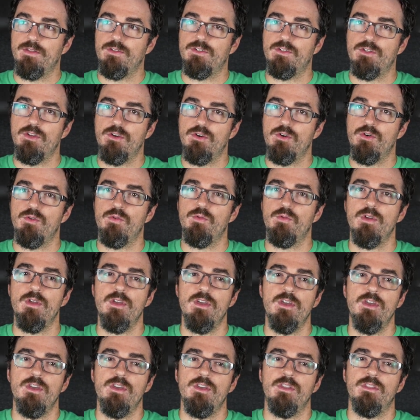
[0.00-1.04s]
So
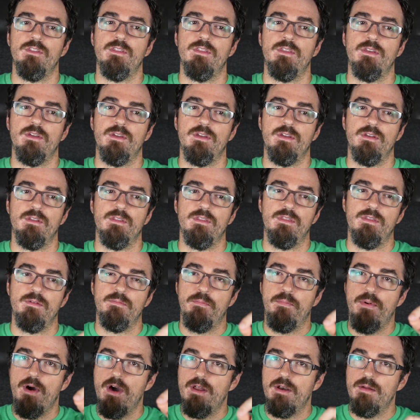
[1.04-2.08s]
the
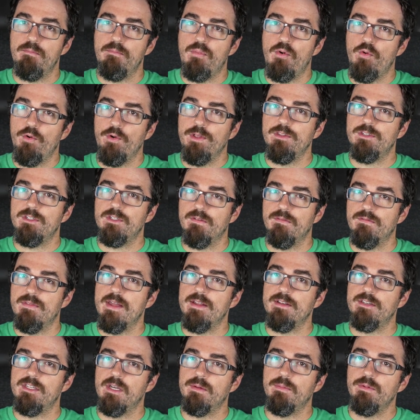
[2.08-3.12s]
bottom points of
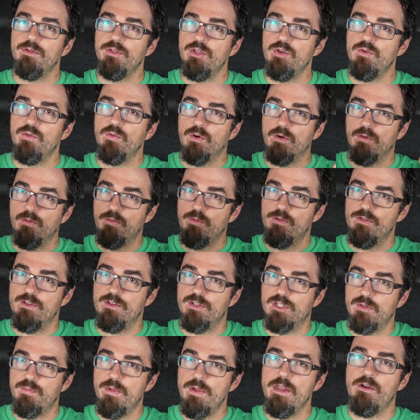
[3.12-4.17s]
that W were where the
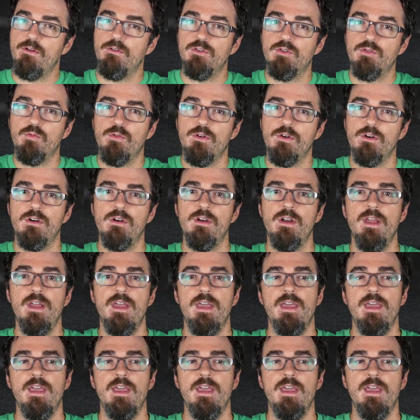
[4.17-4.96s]
speakers were,